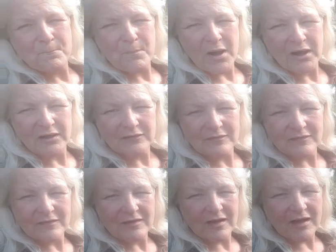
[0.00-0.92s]
but
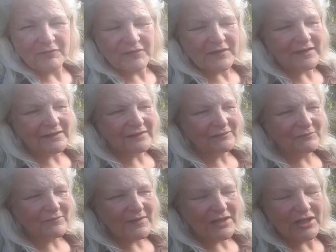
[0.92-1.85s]
I've seen
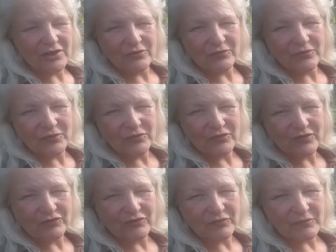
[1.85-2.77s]
video
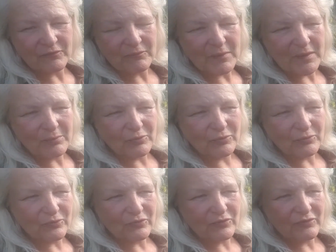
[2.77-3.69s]
footage of
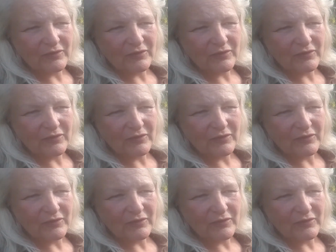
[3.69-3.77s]
people's